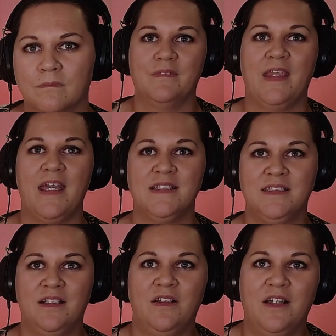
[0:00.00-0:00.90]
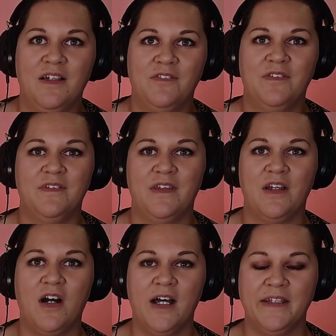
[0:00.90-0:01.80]
They are still alive. They're
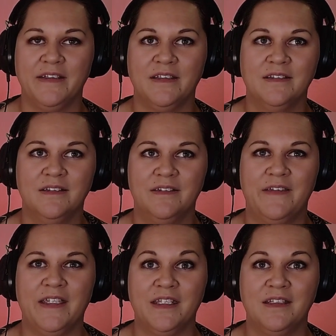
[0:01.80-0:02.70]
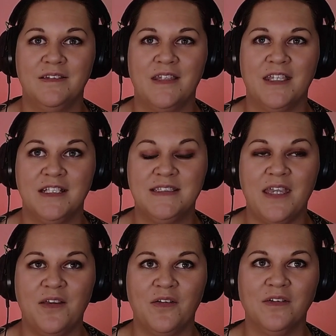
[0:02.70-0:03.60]
hiding. They're gonna
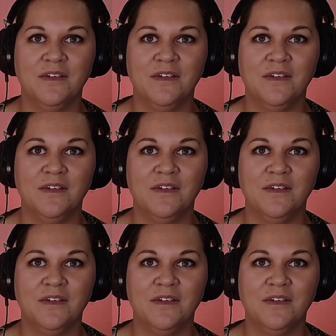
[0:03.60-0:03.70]
attack her.